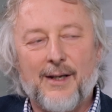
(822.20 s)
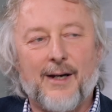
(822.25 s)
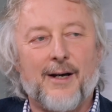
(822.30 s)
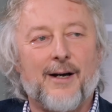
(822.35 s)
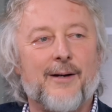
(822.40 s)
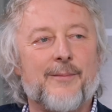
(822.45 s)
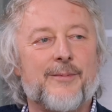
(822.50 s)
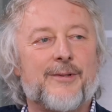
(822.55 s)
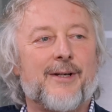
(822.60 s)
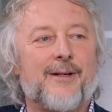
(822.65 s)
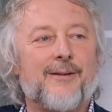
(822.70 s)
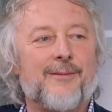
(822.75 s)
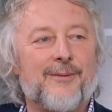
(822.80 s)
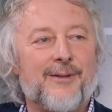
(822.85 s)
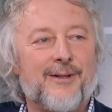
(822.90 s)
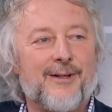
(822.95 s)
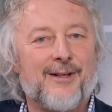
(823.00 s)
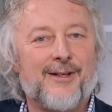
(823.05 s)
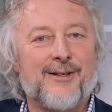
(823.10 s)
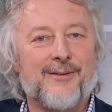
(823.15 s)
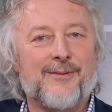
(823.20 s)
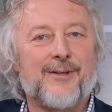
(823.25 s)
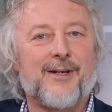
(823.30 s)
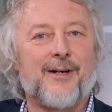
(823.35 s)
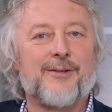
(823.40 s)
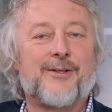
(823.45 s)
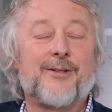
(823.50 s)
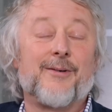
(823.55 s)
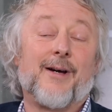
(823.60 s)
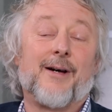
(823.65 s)
Yeah, I hope so. We'll
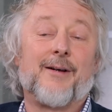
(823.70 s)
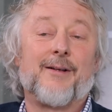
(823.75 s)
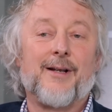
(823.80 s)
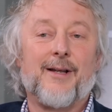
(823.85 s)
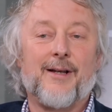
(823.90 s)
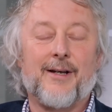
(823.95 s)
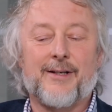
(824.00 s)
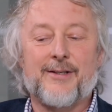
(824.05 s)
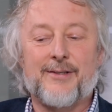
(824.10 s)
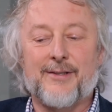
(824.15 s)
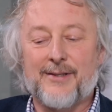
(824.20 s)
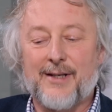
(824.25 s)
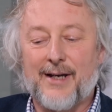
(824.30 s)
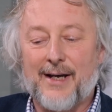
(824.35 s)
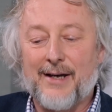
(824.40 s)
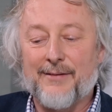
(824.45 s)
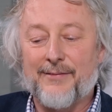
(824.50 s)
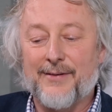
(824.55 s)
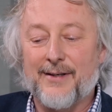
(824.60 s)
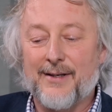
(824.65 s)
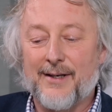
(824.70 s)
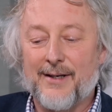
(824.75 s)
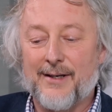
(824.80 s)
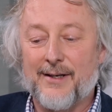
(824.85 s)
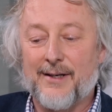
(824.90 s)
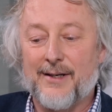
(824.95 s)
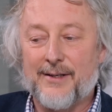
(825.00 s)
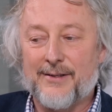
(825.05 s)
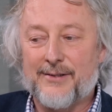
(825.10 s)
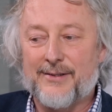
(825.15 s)
go to it. I like having
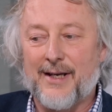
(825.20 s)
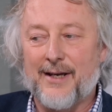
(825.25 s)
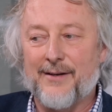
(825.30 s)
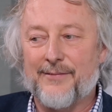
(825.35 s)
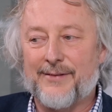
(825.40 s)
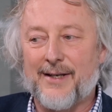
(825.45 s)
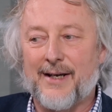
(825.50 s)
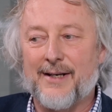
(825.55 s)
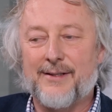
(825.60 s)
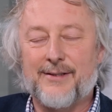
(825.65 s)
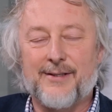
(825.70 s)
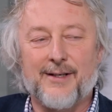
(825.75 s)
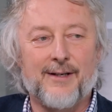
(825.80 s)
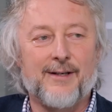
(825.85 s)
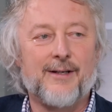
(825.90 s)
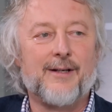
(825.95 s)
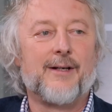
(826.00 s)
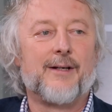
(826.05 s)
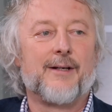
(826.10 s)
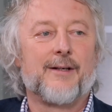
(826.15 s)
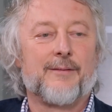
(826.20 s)
a set of data